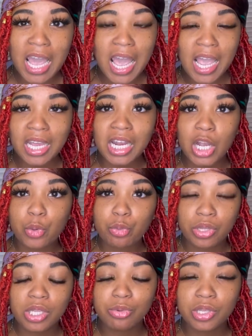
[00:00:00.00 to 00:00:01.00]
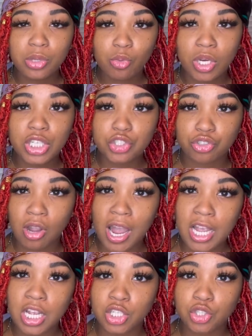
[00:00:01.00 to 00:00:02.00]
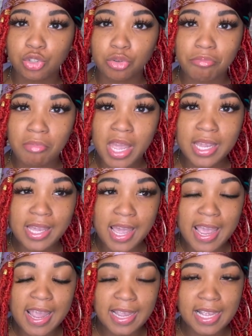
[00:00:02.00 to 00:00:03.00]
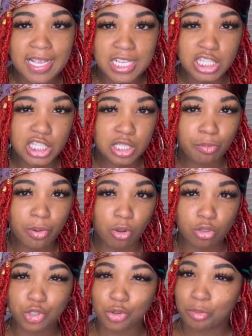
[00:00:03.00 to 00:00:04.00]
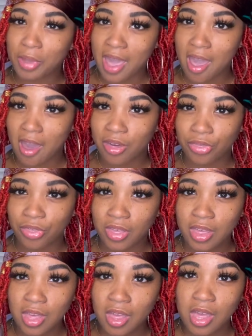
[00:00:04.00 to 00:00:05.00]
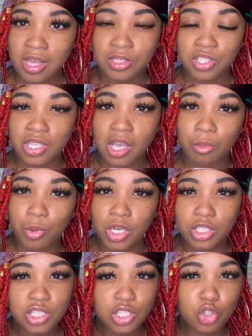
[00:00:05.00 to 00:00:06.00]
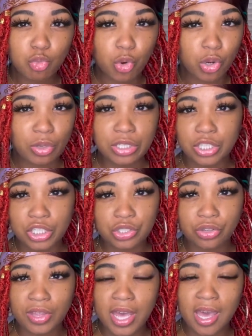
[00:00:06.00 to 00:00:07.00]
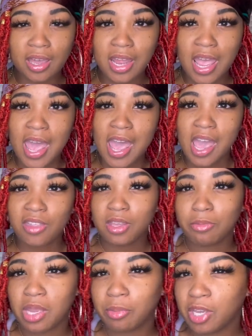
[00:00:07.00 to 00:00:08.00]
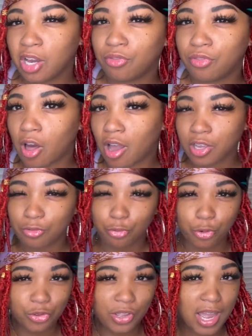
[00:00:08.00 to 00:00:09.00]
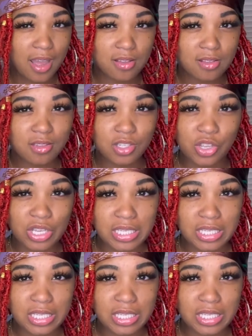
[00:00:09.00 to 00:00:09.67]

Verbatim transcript: And I really, really want to try to make a spiritual bath. So I'm going to just do more research on that. And then maybe I'll vlog it for you guys so you can